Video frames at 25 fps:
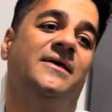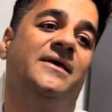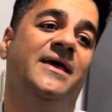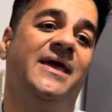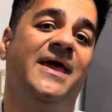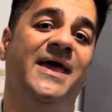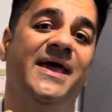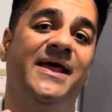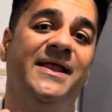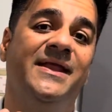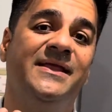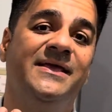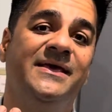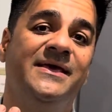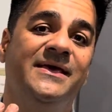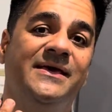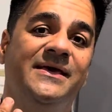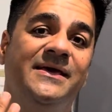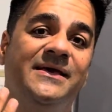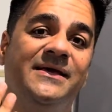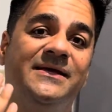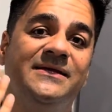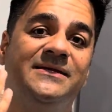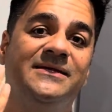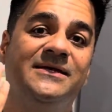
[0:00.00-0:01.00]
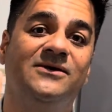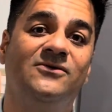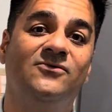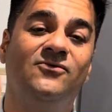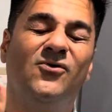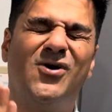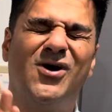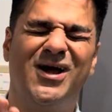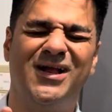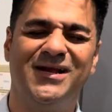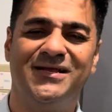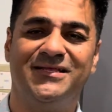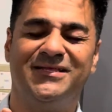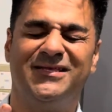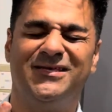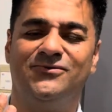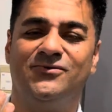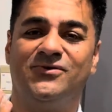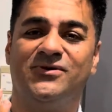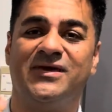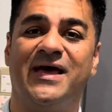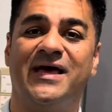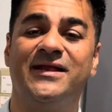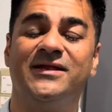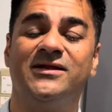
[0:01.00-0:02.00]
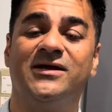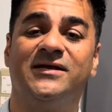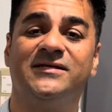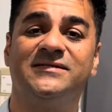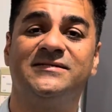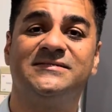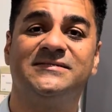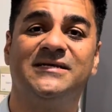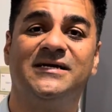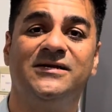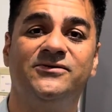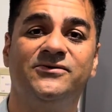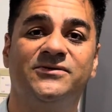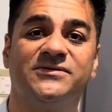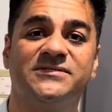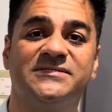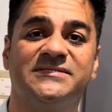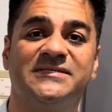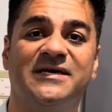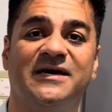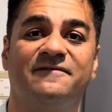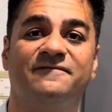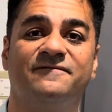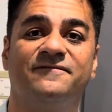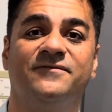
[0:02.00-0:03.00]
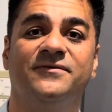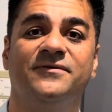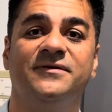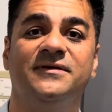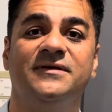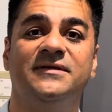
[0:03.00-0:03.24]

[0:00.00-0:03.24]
And the quality, you cannot sell your saffron